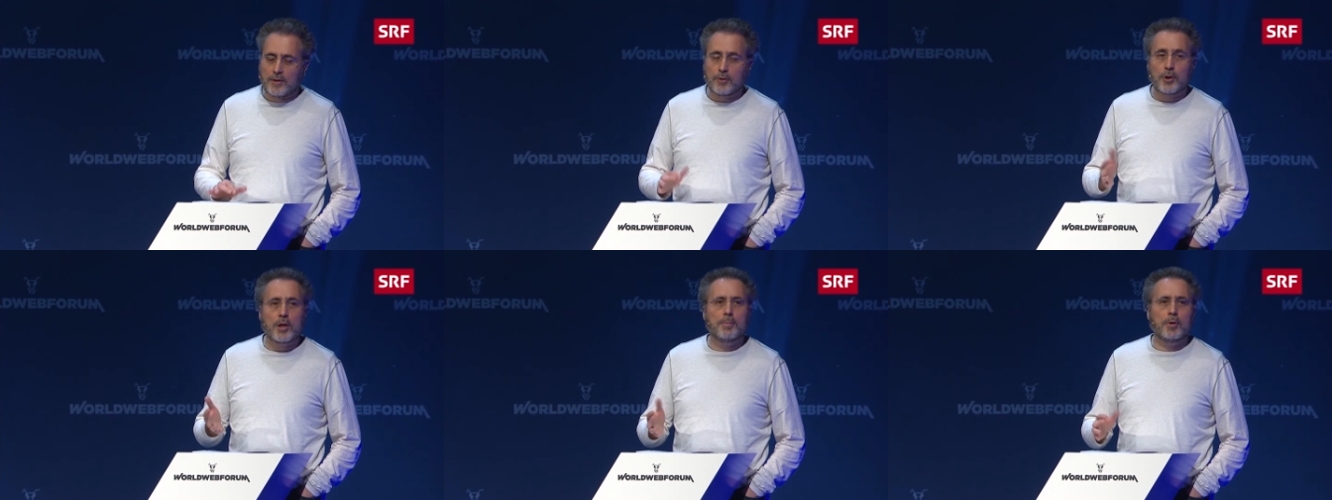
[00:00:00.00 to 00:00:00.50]

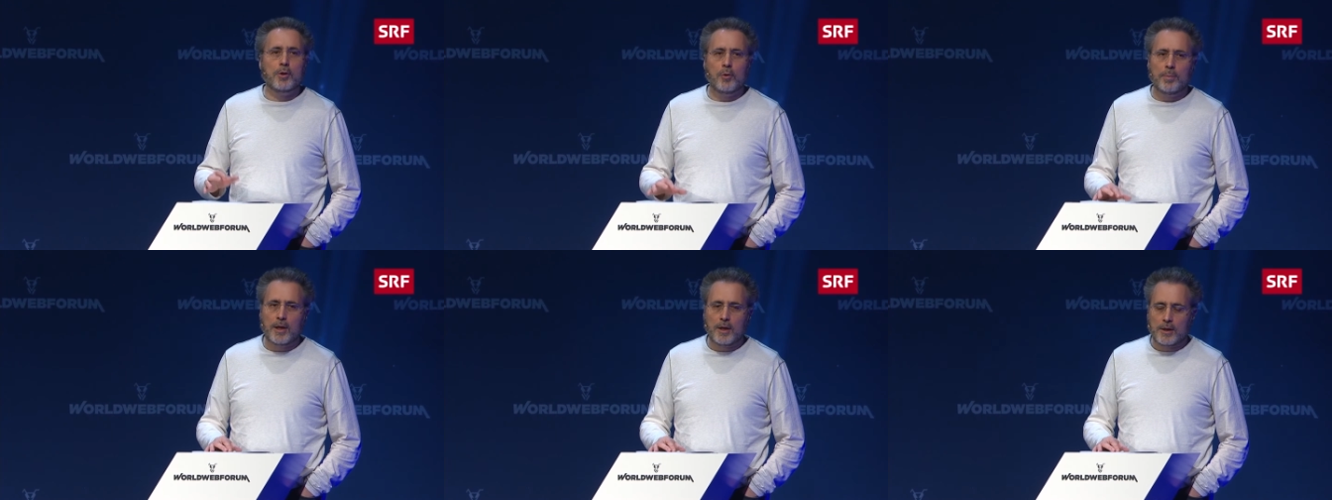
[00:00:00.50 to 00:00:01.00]

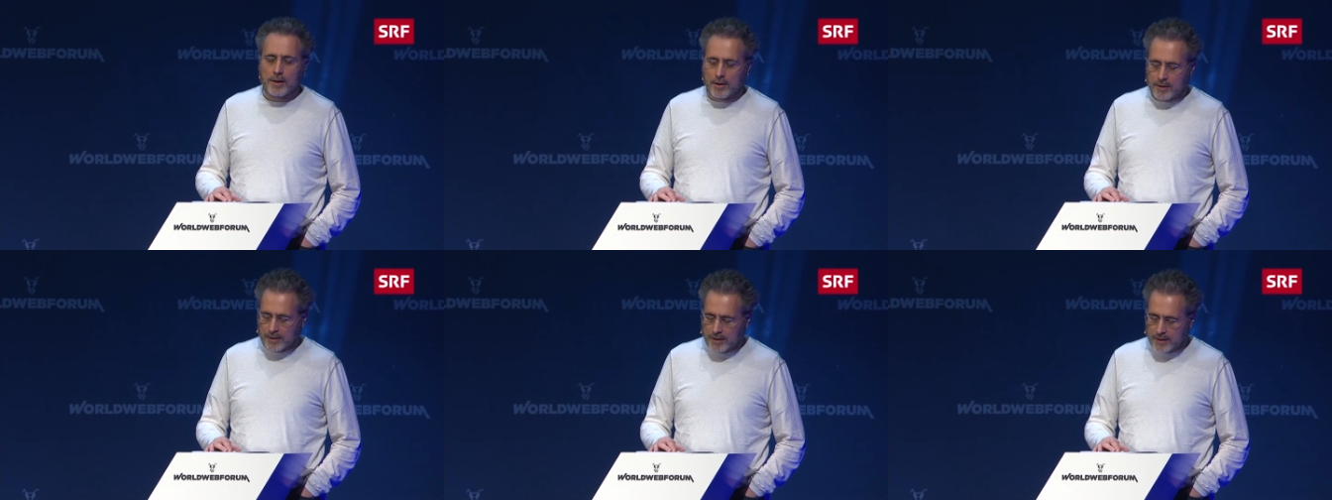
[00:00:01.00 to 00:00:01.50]

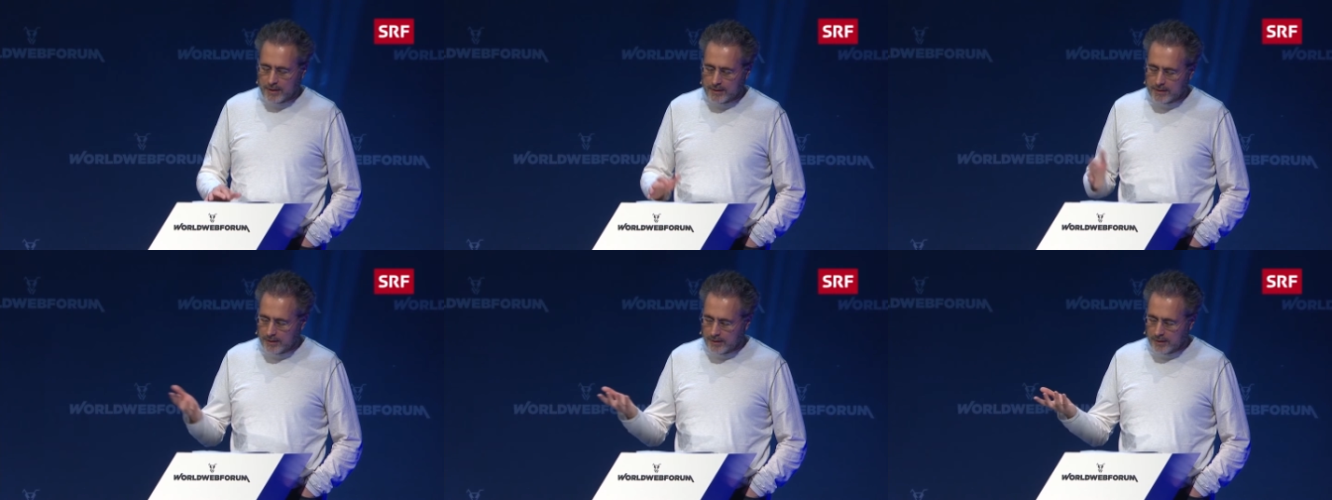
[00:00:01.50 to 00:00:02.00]
Allee at,
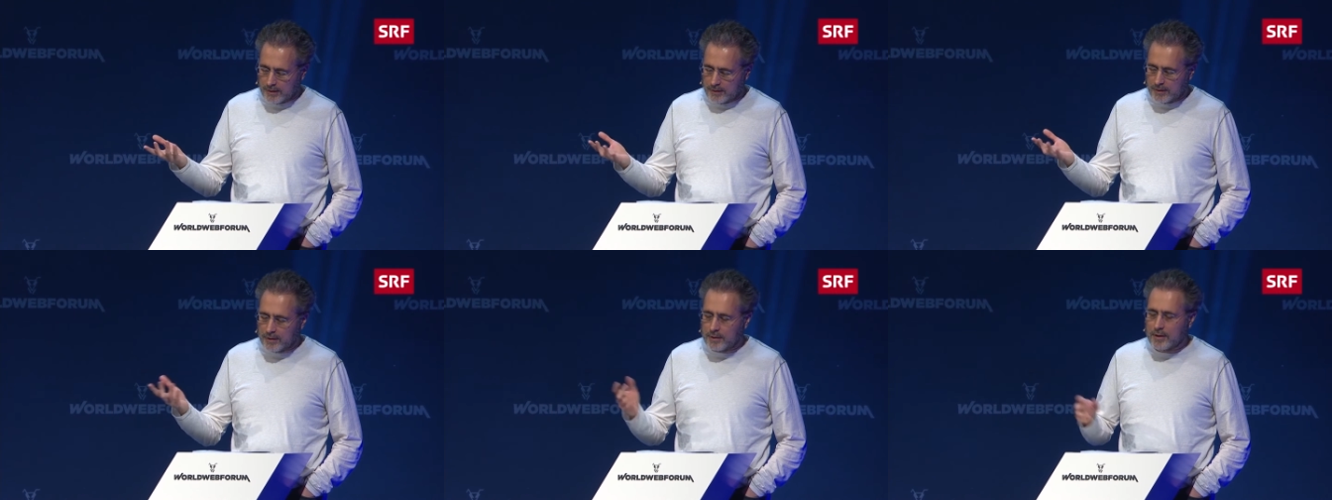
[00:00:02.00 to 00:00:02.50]
uh,
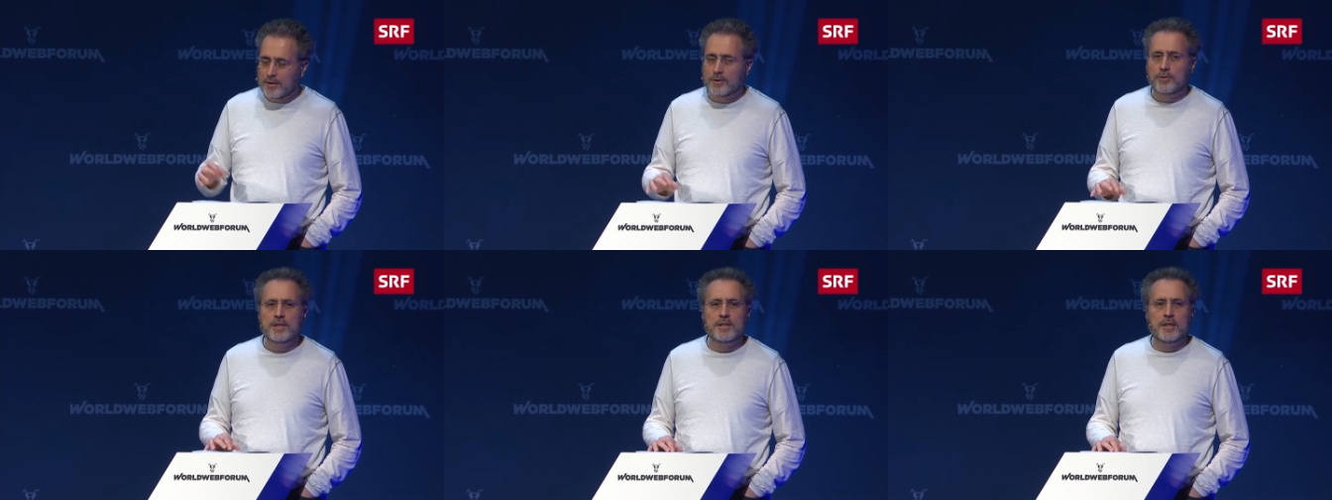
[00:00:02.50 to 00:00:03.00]
near, near, the
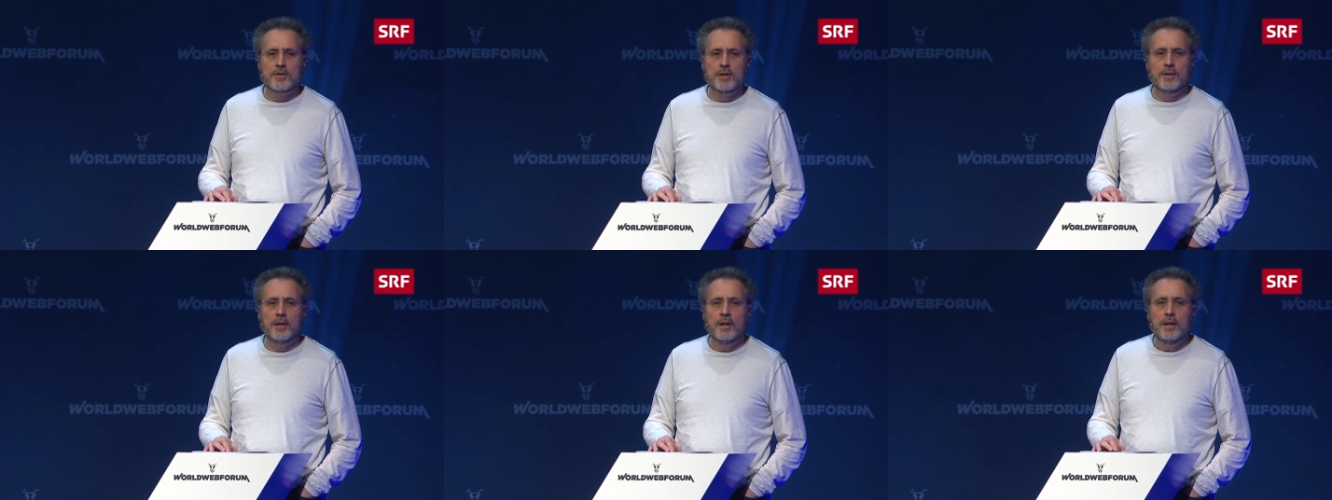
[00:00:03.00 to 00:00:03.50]
train station,